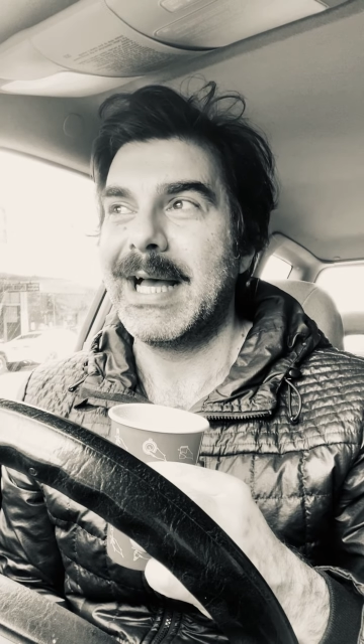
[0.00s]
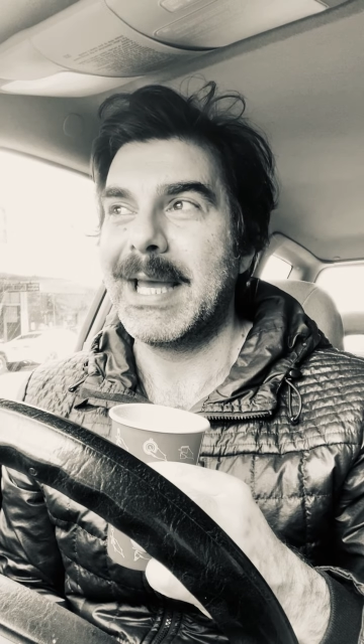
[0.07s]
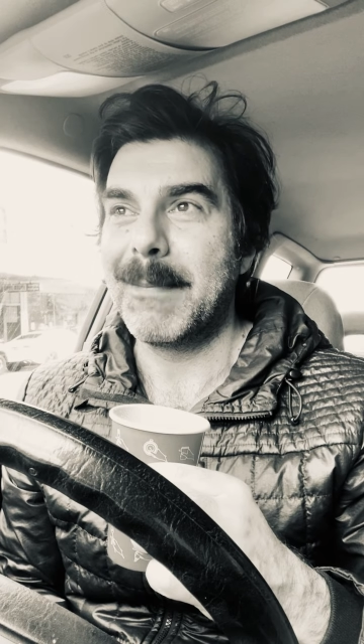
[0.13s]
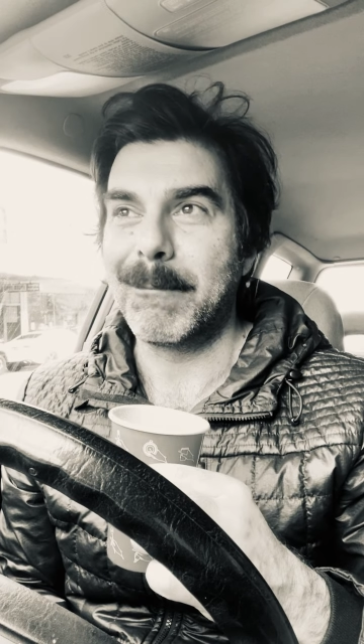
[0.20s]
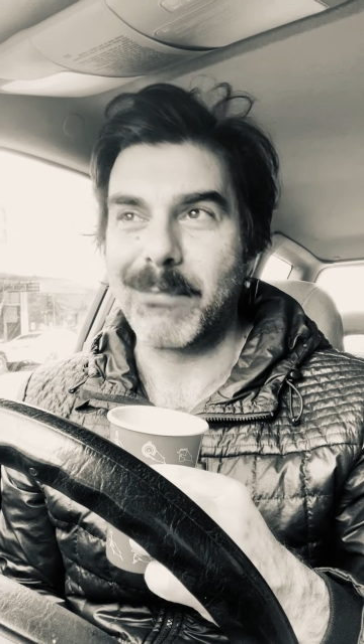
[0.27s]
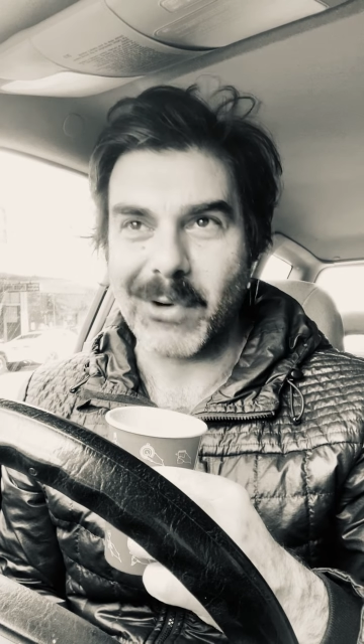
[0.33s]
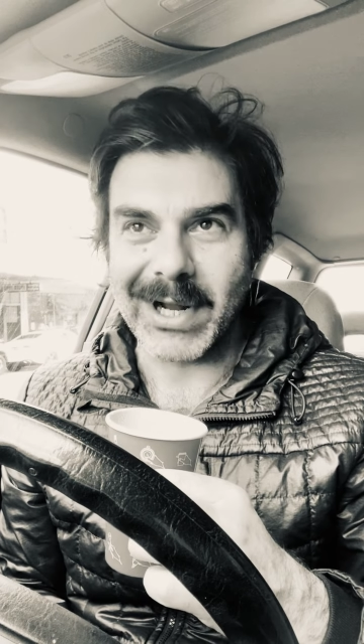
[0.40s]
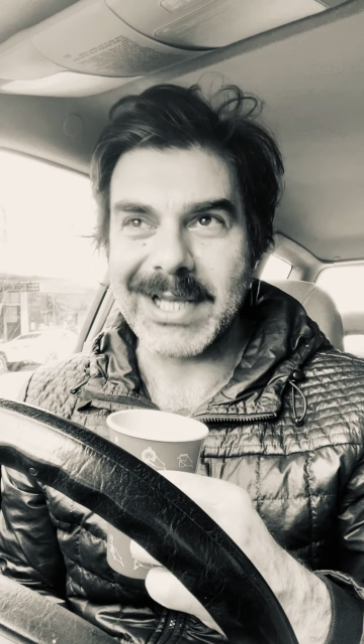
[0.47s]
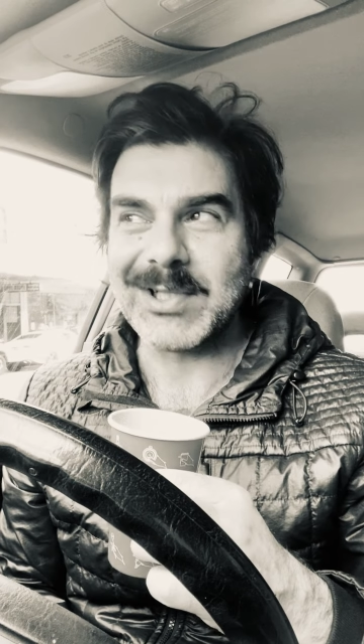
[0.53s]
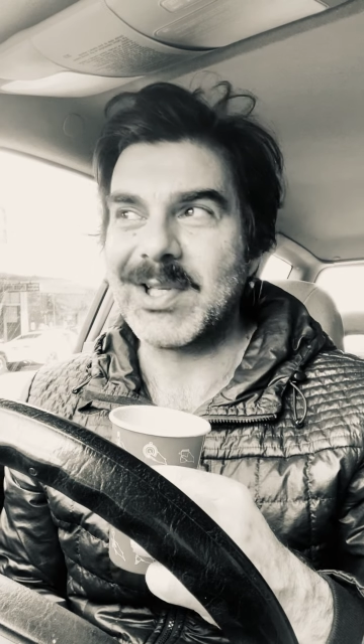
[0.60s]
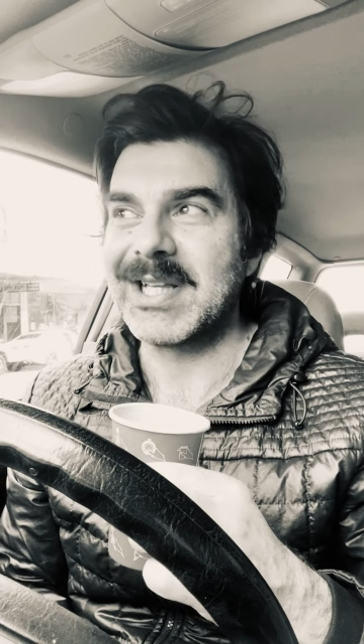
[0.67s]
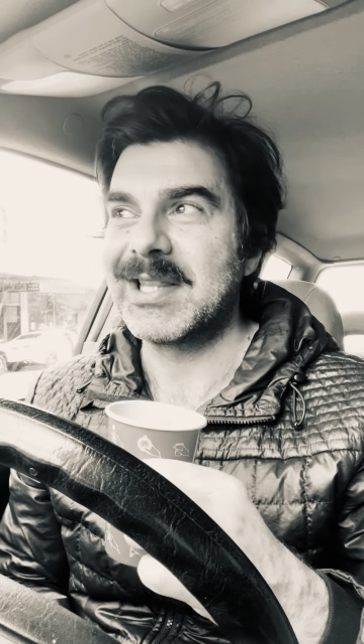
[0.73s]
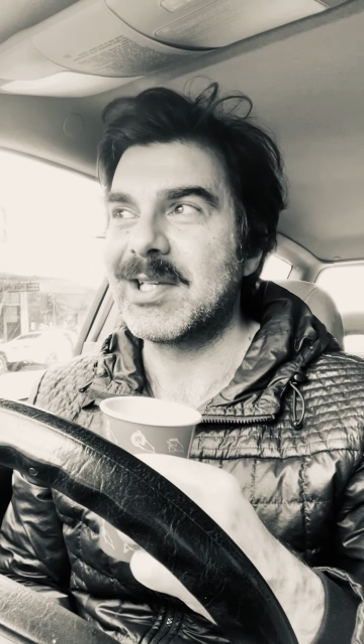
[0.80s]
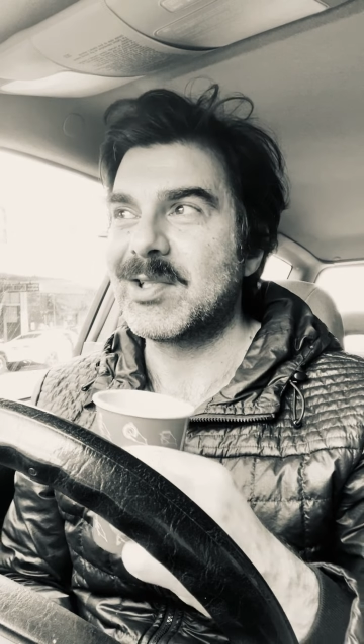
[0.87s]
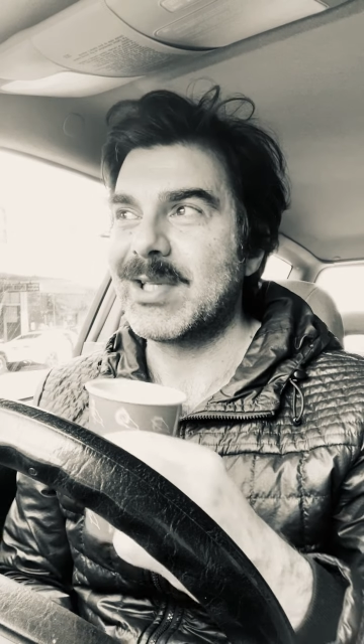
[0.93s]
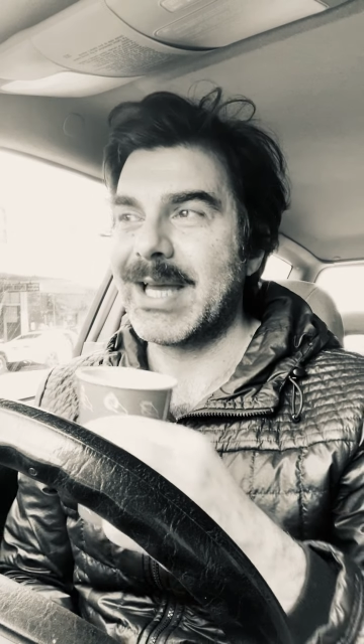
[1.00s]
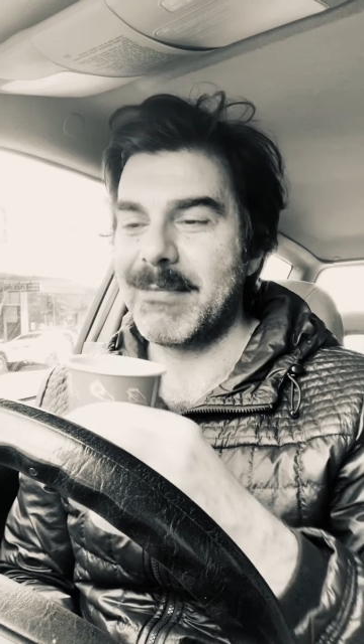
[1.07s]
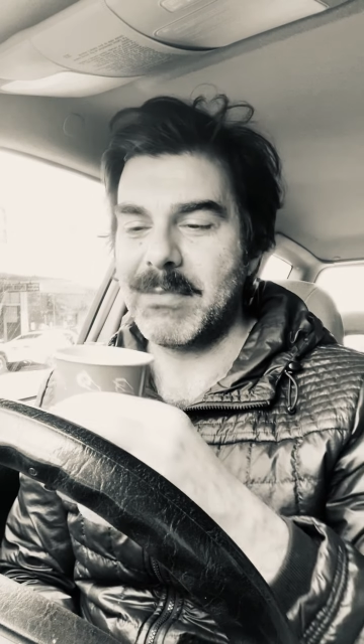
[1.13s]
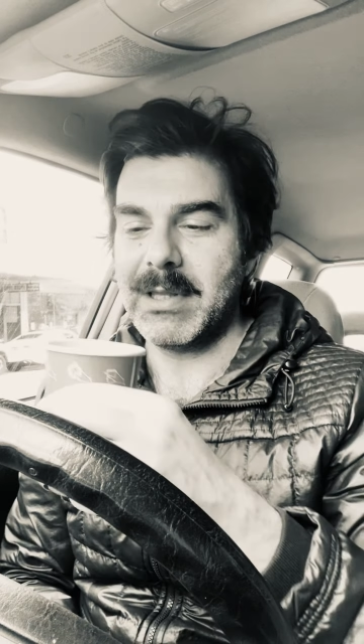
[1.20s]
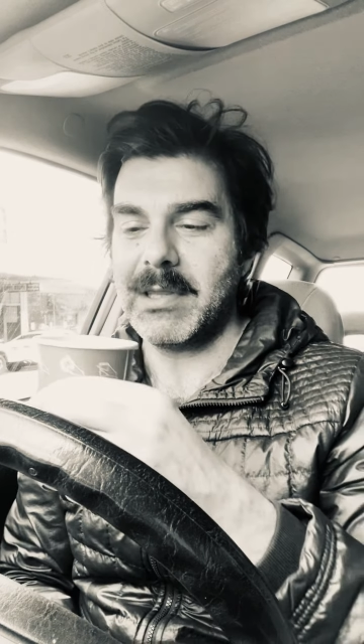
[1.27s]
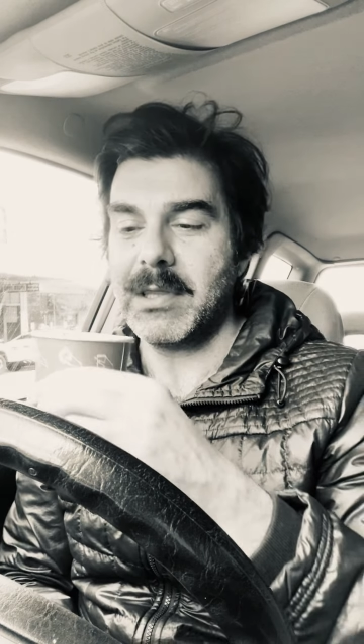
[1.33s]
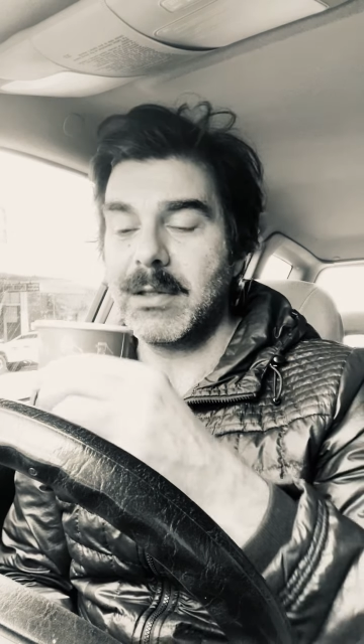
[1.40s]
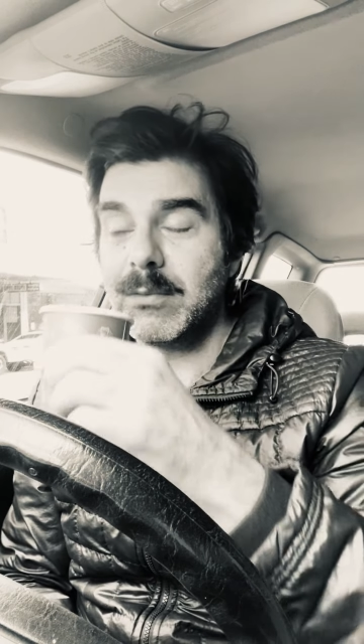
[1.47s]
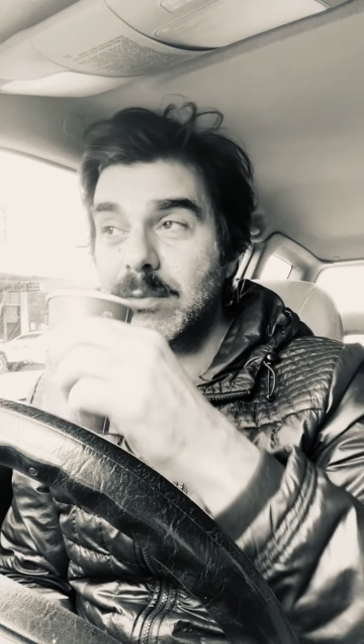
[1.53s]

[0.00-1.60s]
embracing the Sabbath.